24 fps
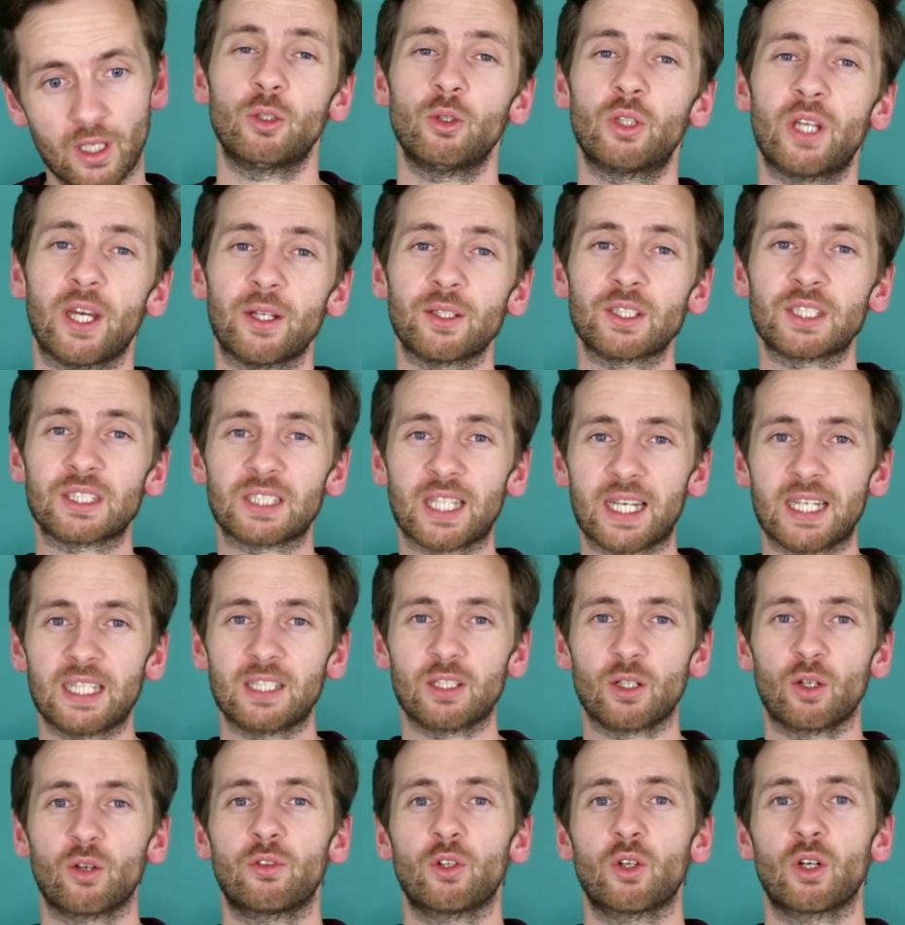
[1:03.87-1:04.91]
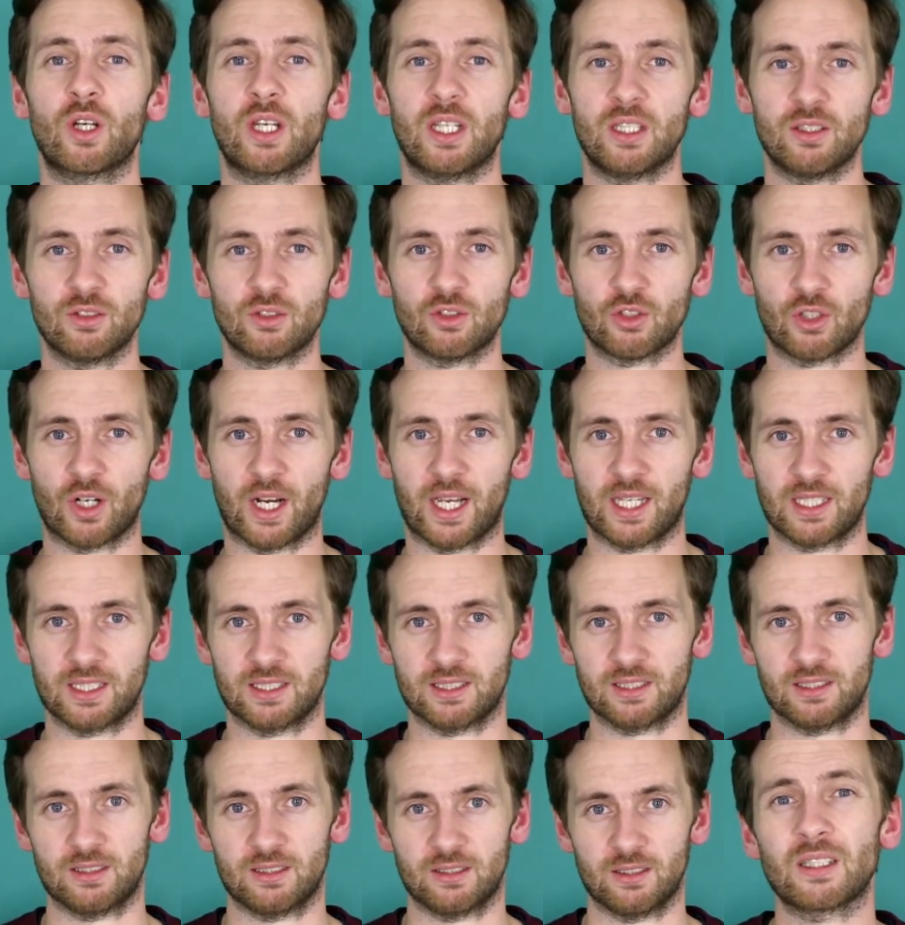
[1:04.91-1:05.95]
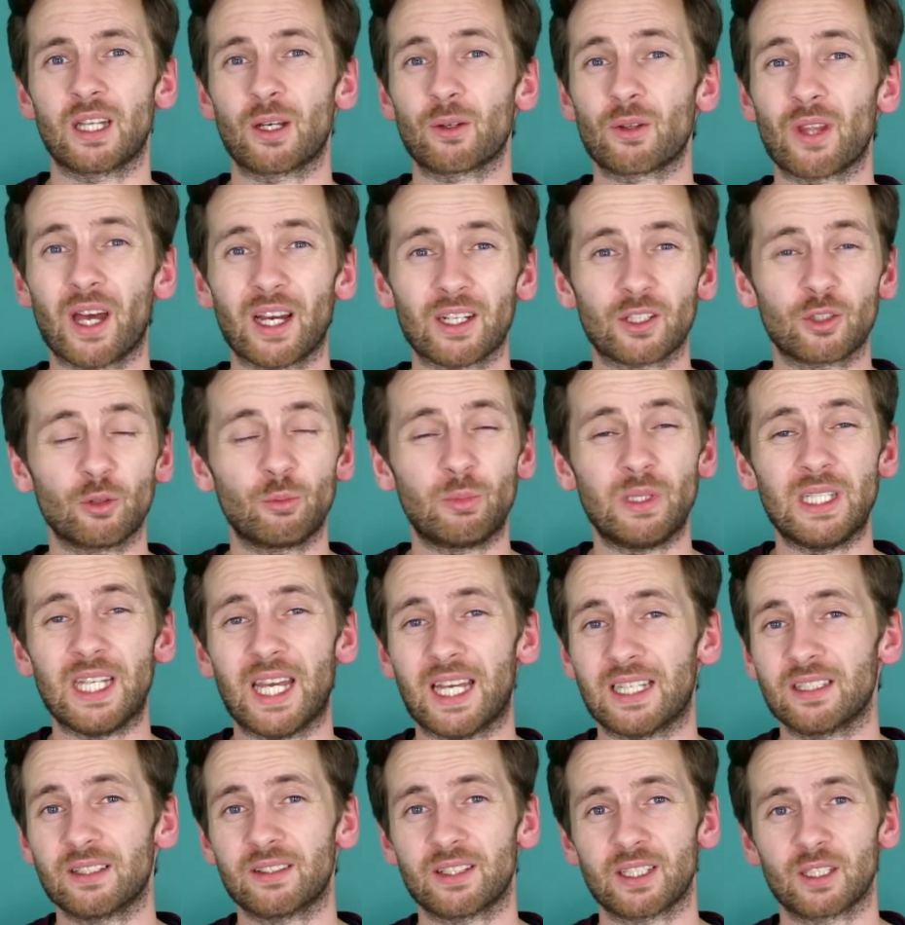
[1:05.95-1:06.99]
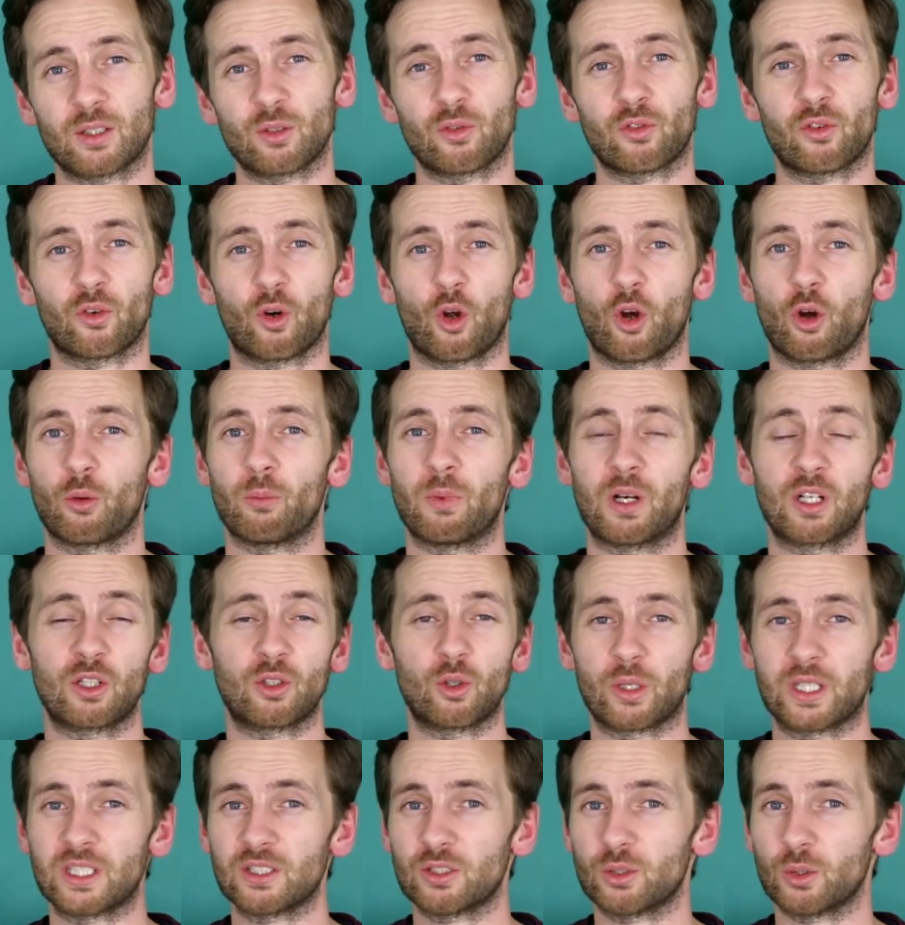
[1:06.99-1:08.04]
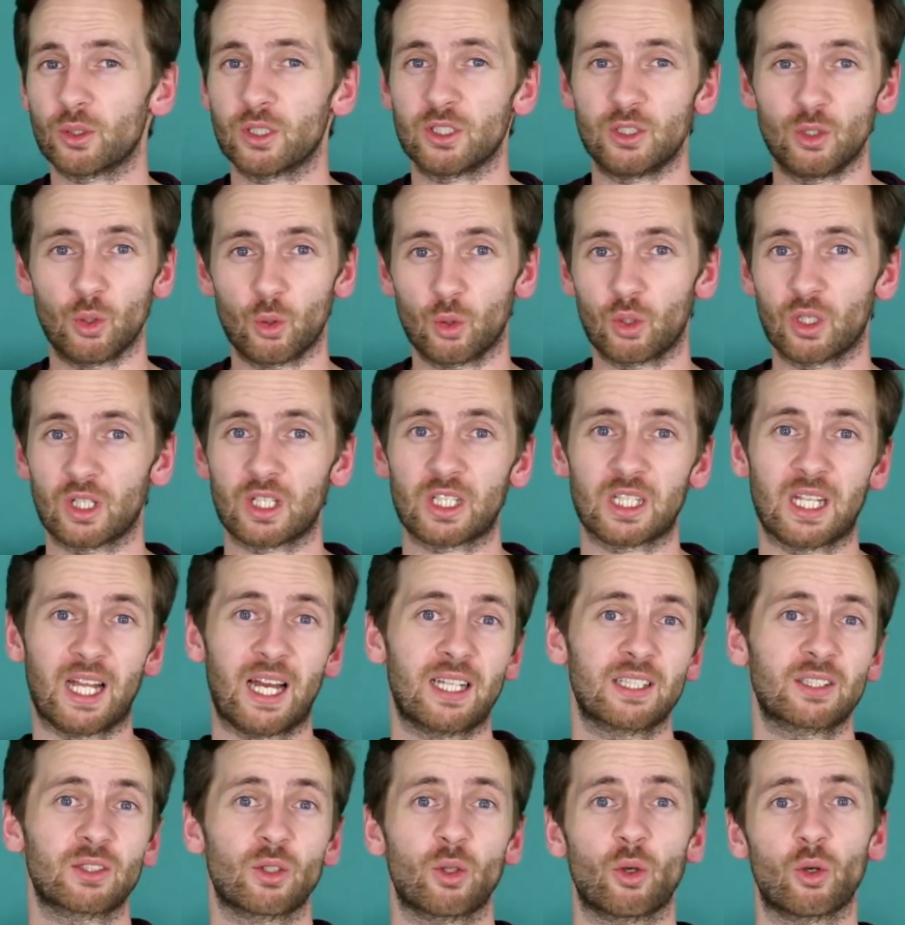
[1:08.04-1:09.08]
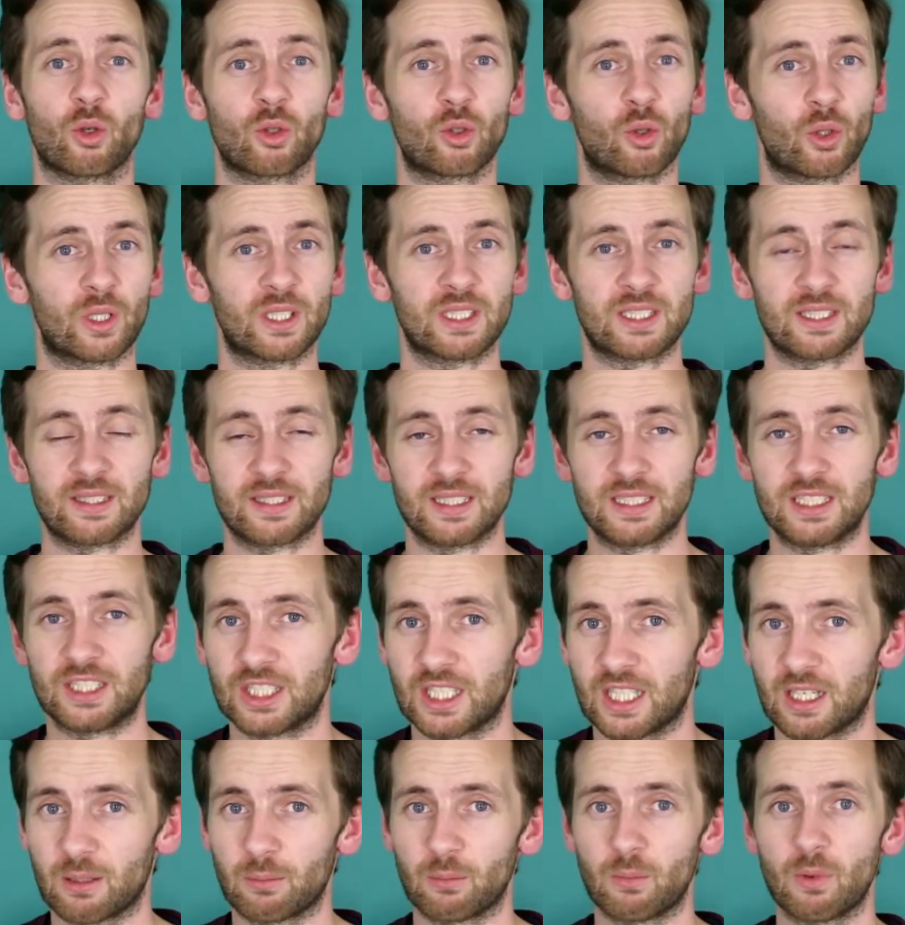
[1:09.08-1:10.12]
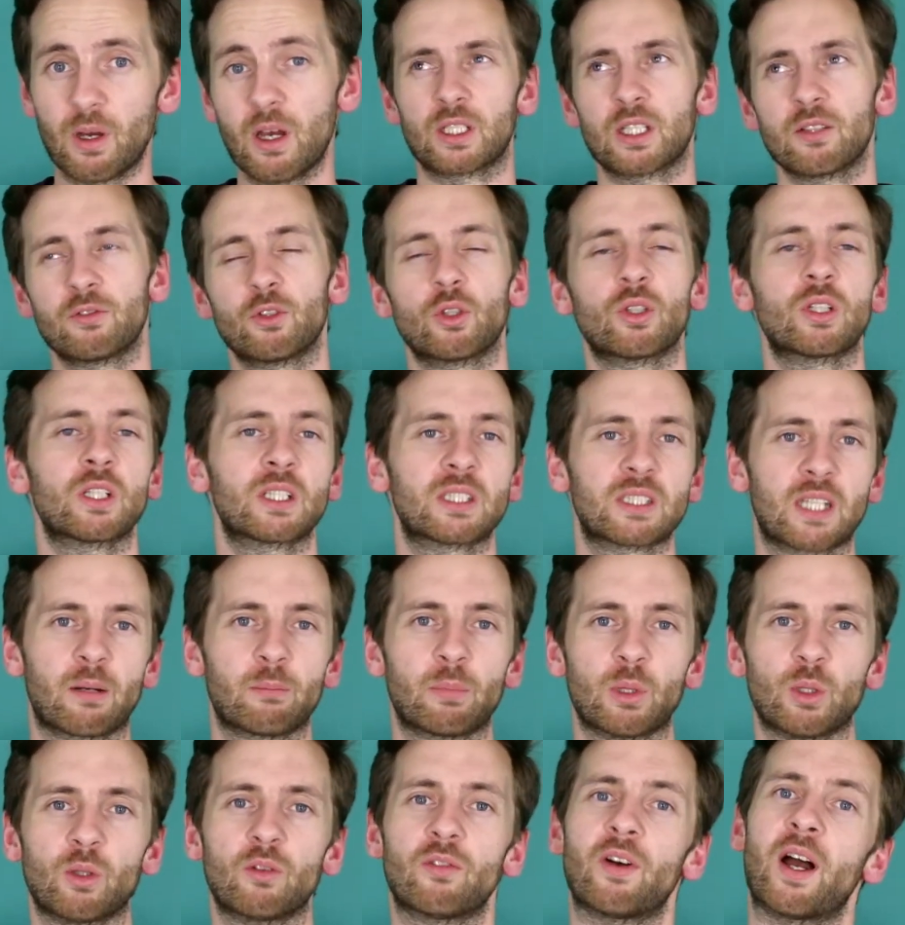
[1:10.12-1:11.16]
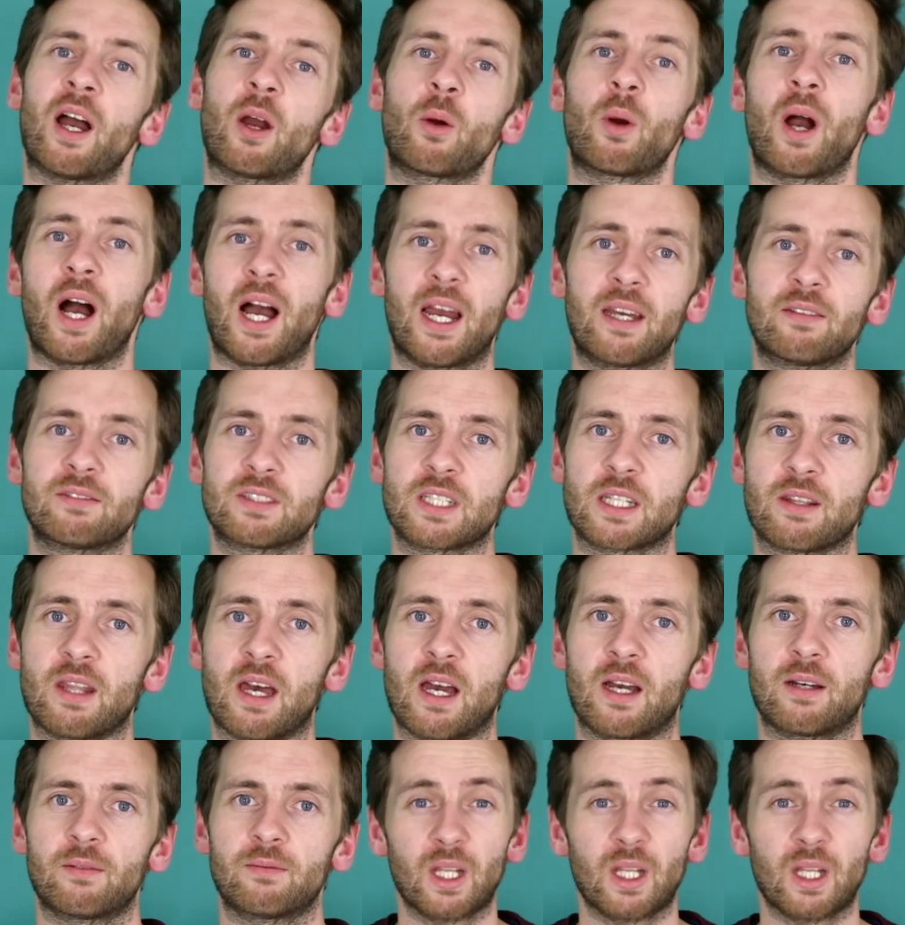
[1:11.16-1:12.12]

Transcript: Look outside of your interests. Now that could be anything from going to a yoga class or going to the gym. I'll give you an example of how I've done that.